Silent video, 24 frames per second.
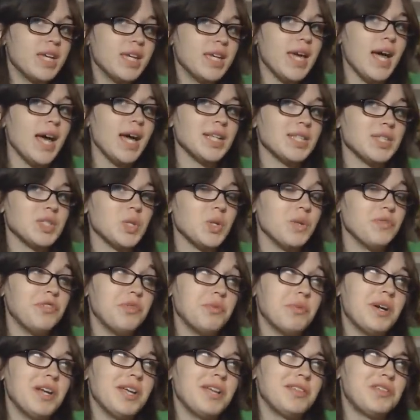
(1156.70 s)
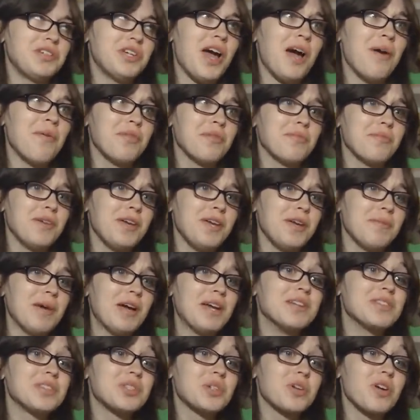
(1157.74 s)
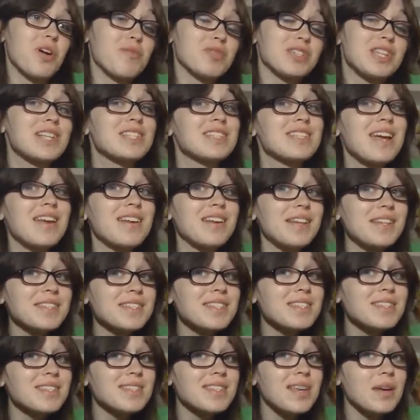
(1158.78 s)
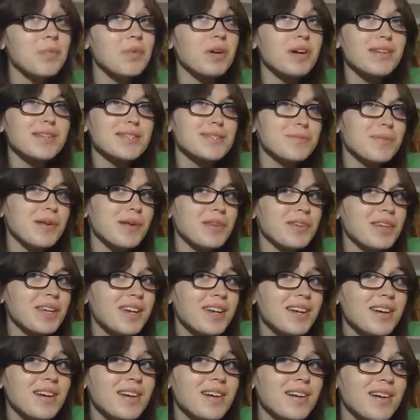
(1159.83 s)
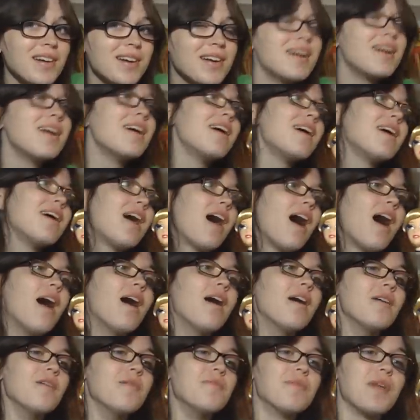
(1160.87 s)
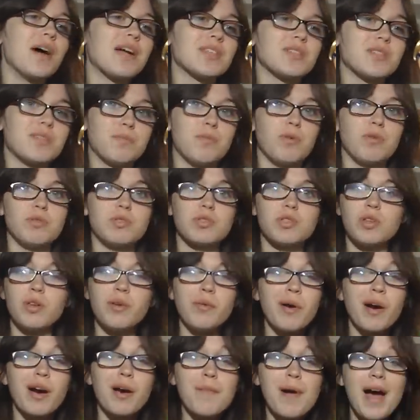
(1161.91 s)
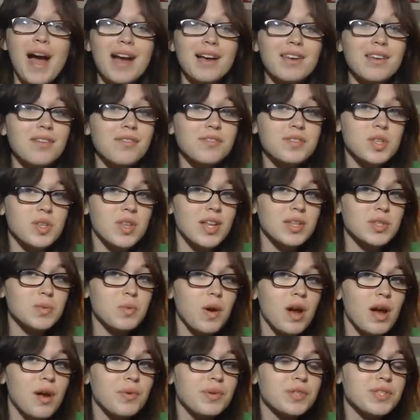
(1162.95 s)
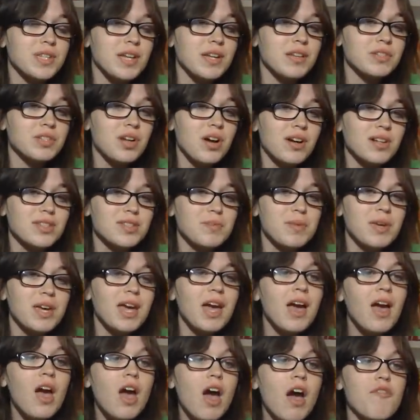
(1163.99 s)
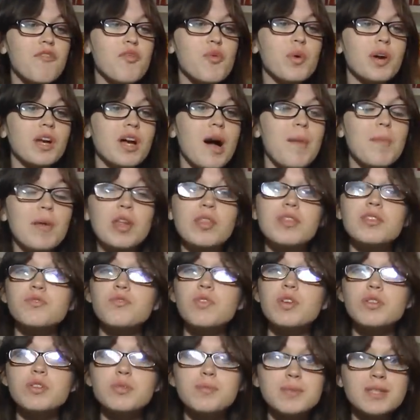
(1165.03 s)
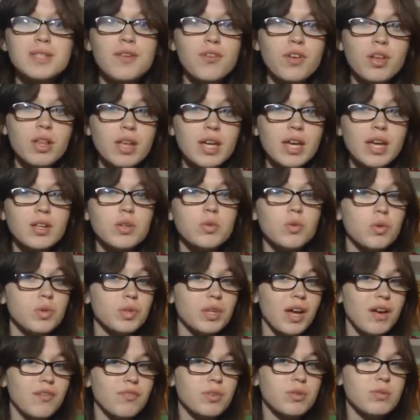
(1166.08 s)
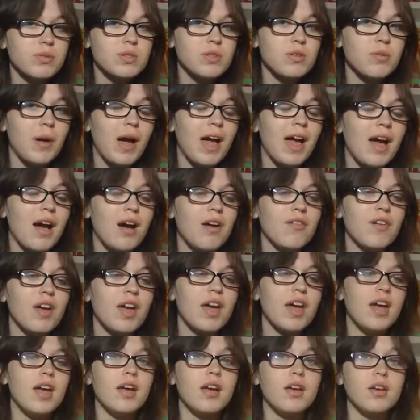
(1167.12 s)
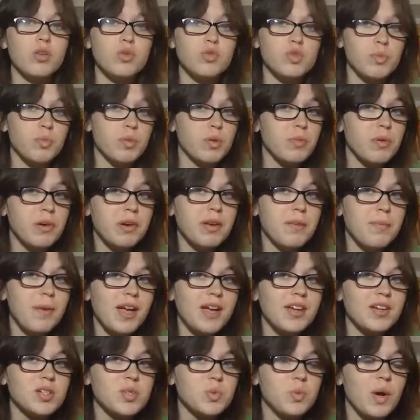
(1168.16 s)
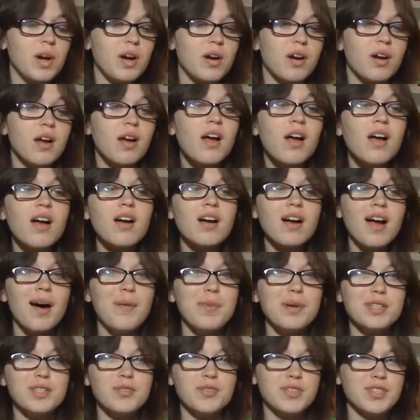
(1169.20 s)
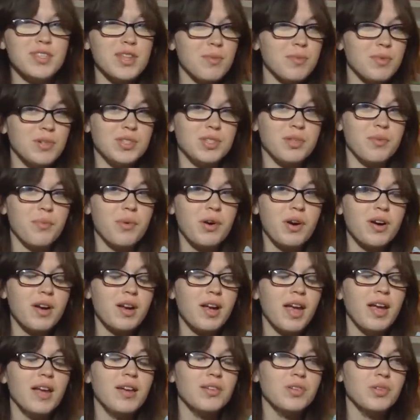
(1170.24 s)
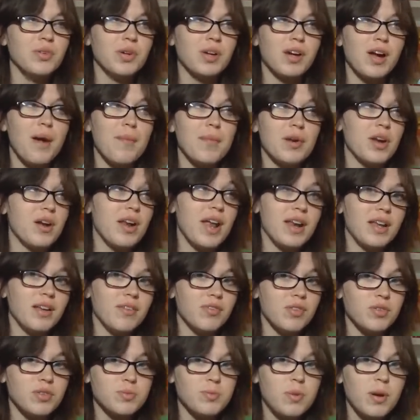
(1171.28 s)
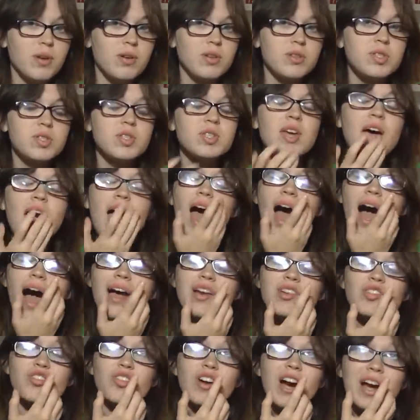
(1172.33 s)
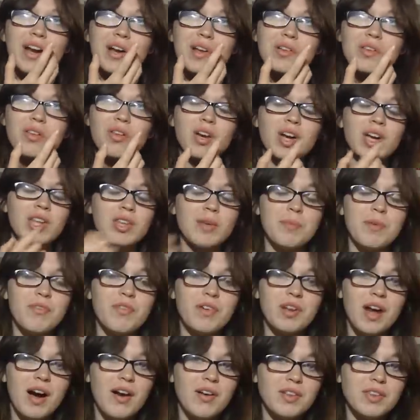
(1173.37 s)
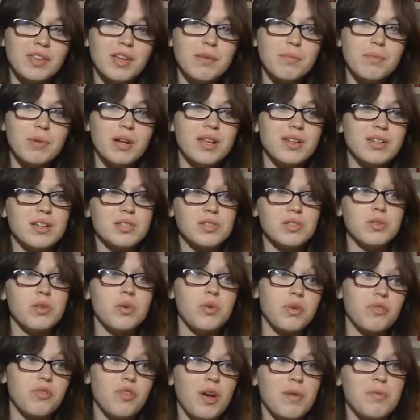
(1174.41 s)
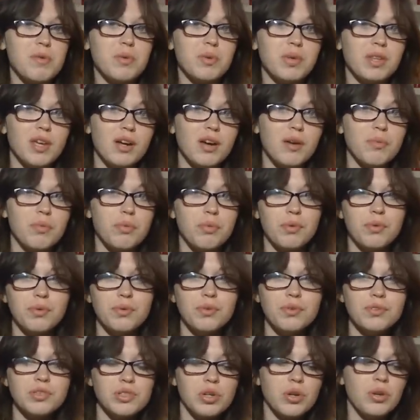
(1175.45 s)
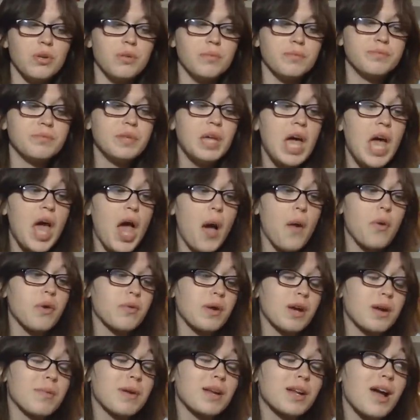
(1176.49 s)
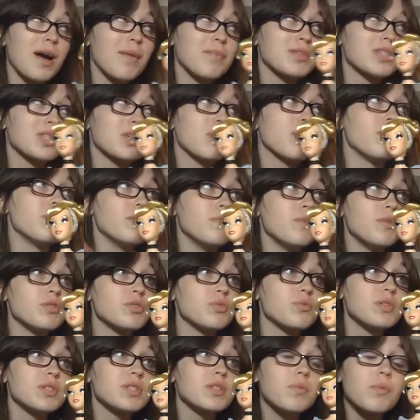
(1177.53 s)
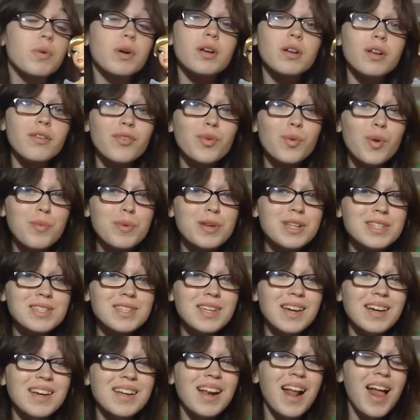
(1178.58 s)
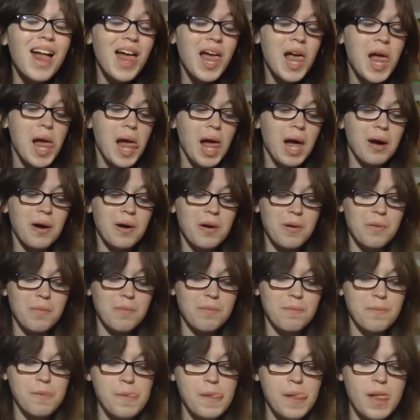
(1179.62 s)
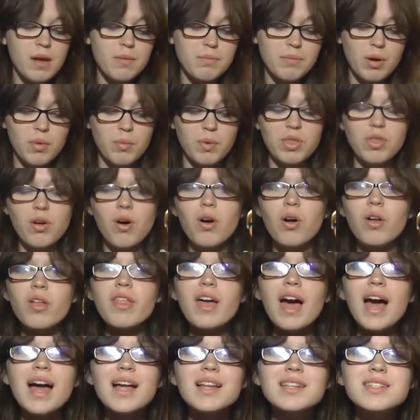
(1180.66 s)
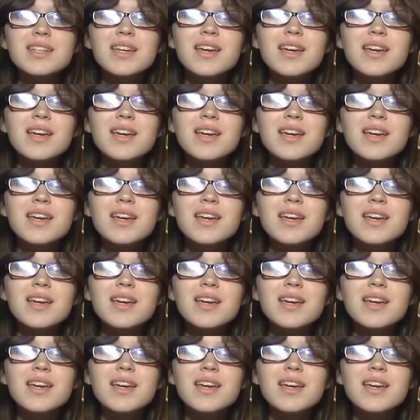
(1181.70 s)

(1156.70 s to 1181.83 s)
yeah, so if you want to chat with me, my Instagram is xcanadensis, same way it's spelled here. Um, that's mostly where I'm active, so that's where I would say to talk to me. If you want to comment on this video specifically and you only have YouTube, I have a YouTube community page where comments for some reason work and you can comment on any of those posts. I try to look at them every now and then, but it doesn't notify me when they come through, so I would recommend commenting on the most recent one if you want me to see it. Um, but with all that,